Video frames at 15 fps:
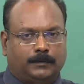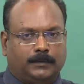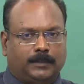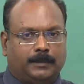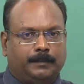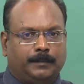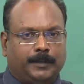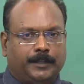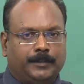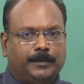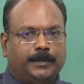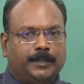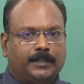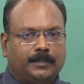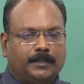some
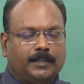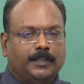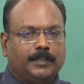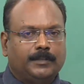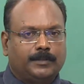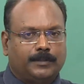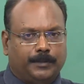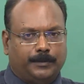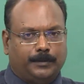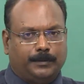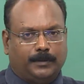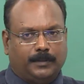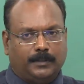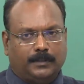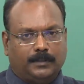educational
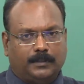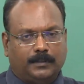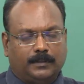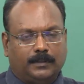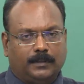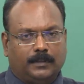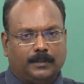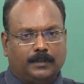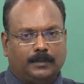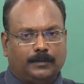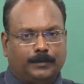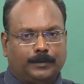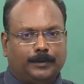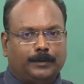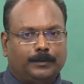institutions,
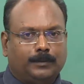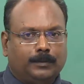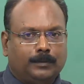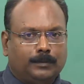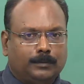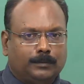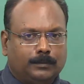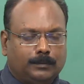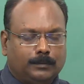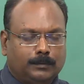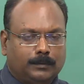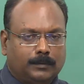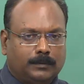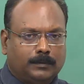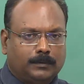so
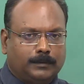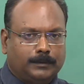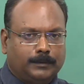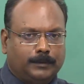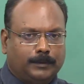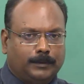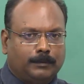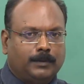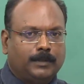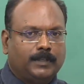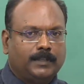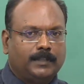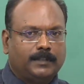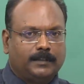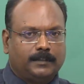you are
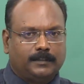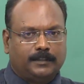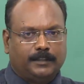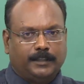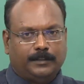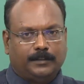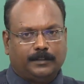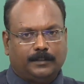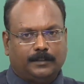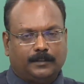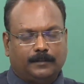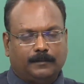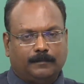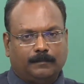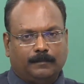a teacher,
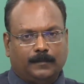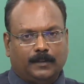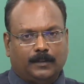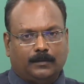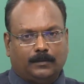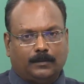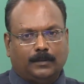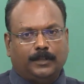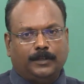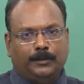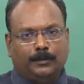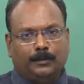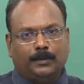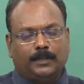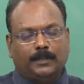so then
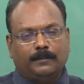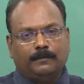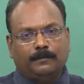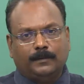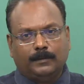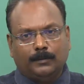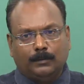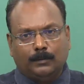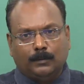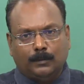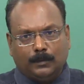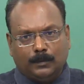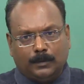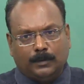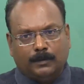you have
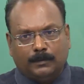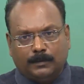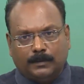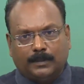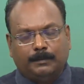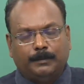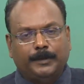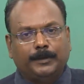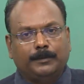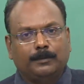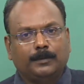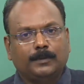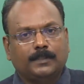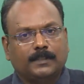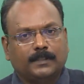somebody
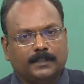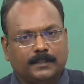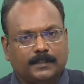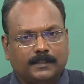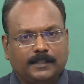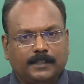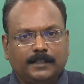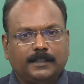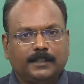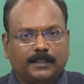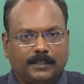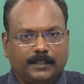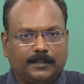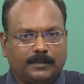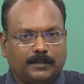who is a senior
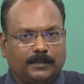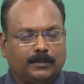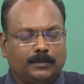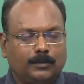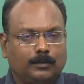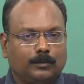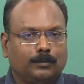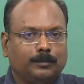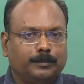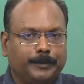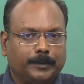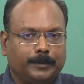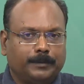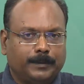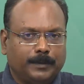teacher to whom
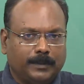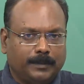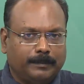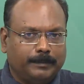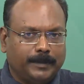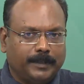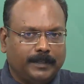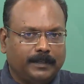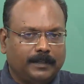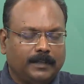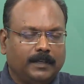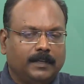you have to complain.